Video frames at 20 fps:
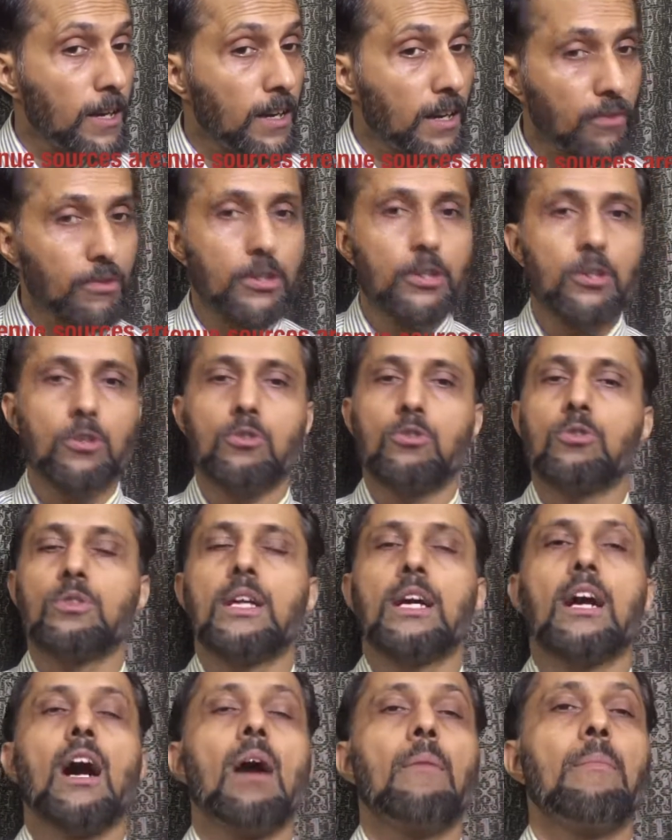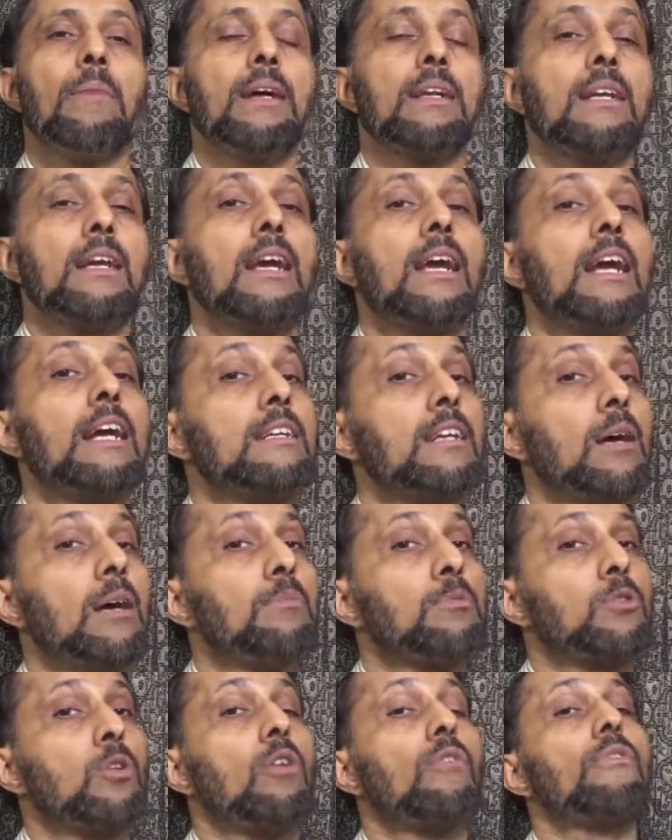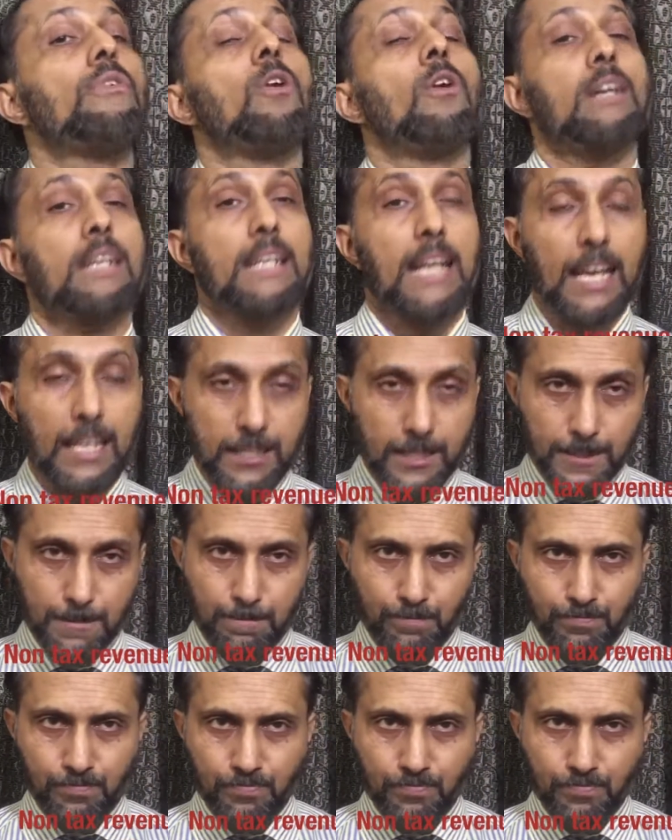revenue to the government in terms of non-tax.